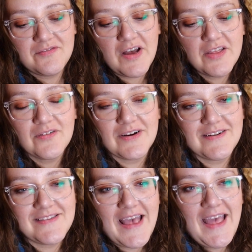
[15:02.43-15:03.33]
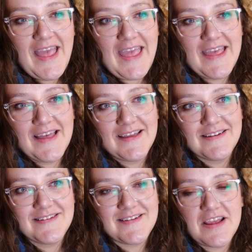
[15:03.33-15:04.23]
followers,
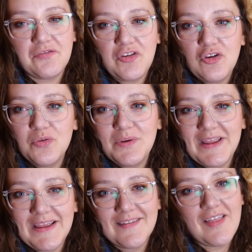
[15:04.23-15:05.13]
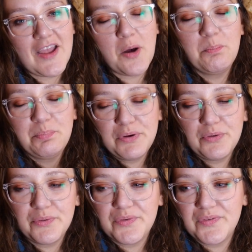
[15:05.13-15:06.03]
and if you need like a
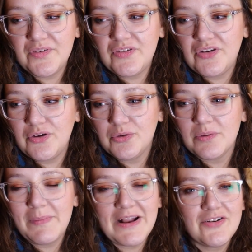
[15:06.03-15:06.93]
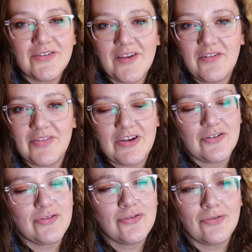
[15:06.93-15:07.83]
boost to remind yourself that
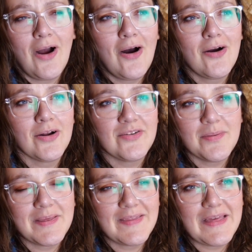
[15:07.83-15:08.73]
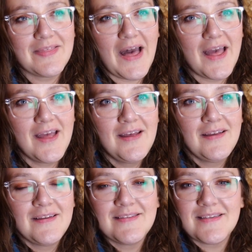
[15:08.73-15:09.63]
you're strong or something like that,
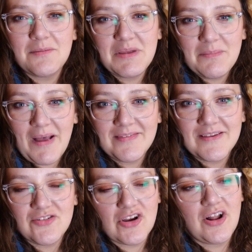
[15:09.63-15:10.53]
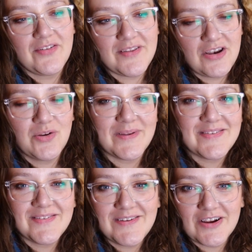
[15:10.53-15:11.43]
send me a message and I'll send you a
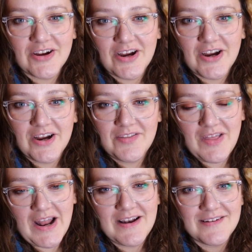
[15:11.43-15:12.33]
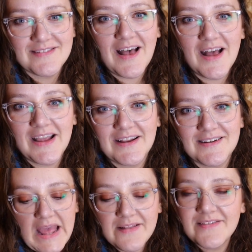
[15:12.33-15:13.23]
sticker that I
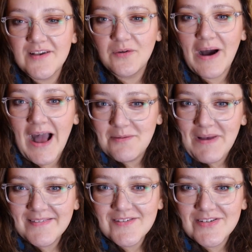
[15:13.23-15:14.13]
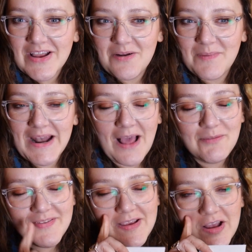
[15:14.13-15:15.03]
designed. And so I messaged him, and I
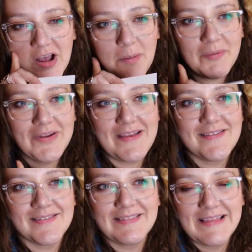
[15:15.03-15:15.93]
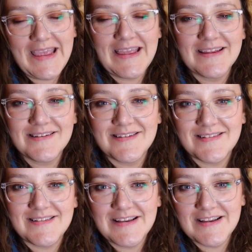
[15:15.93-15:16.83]
was like a couple days late to
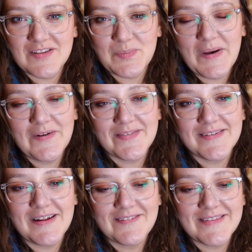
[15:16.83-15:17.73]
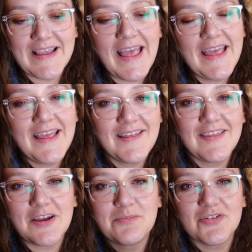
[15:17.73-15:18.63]
seeing his post, and I was like, hey,
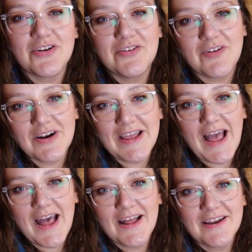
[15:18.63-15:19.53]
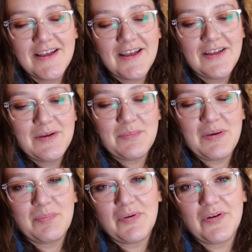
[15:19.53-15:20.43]
like I'm sure you've already had
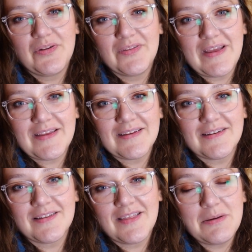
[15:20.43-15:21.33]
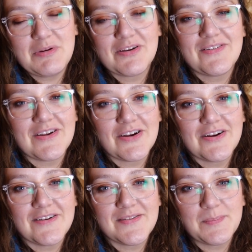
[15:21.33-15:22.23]
people like claim your
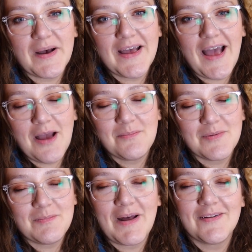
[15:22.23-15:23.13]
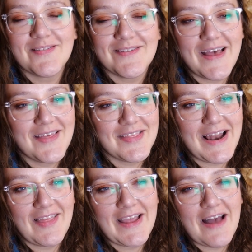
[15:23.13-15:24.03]
stickers, but I'm a metalsmith and
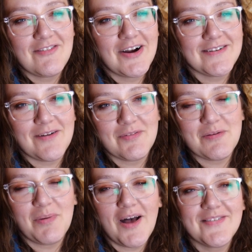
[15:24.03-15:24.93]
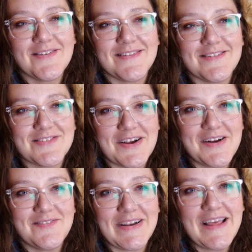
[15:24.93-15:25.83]
I like have a hard time with imposter
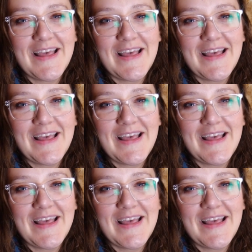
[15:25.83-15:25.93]
syndrome, and